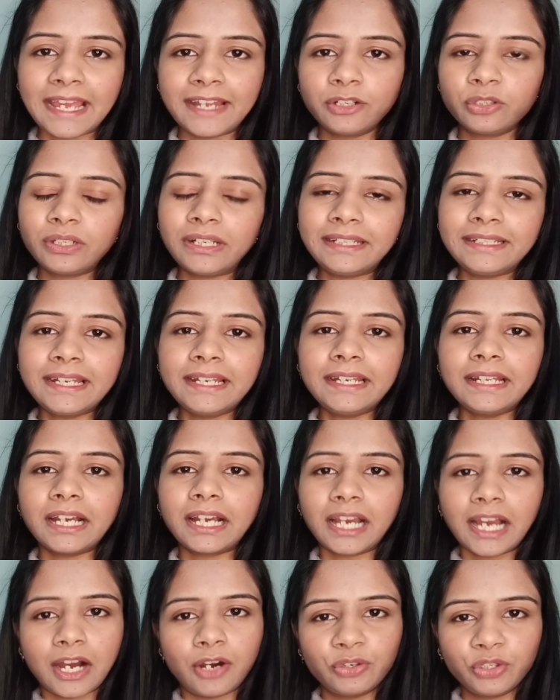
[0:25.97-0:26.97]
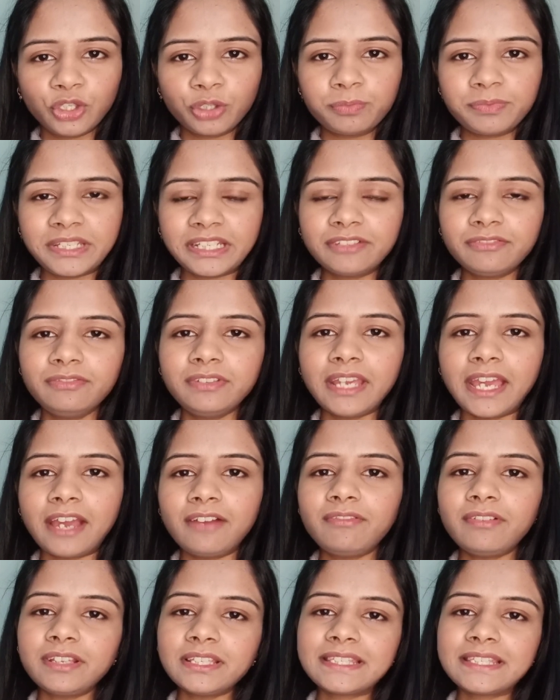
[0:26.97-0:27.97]
and on that account object we
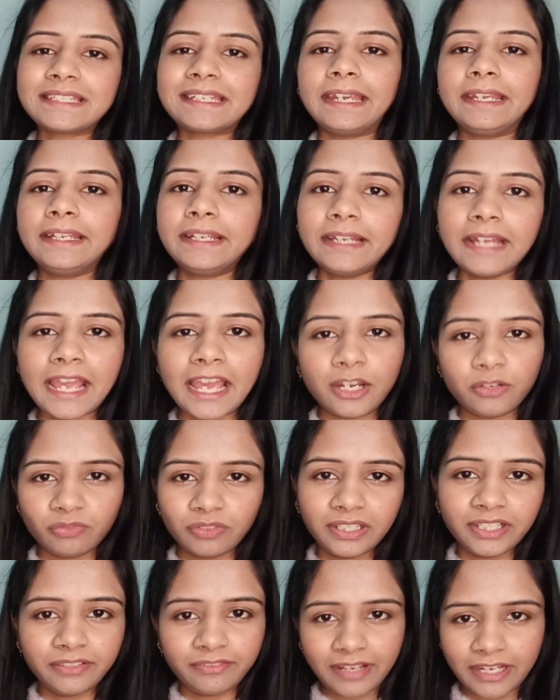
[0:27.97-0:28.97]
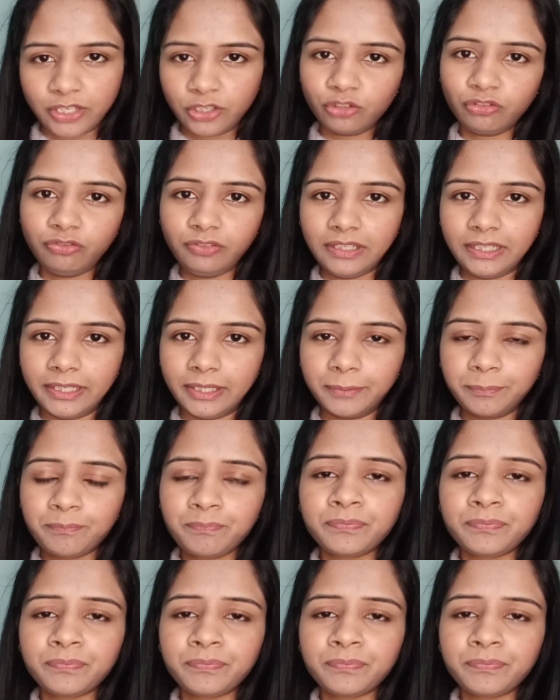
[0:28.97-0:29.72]
have standard annual revenue field.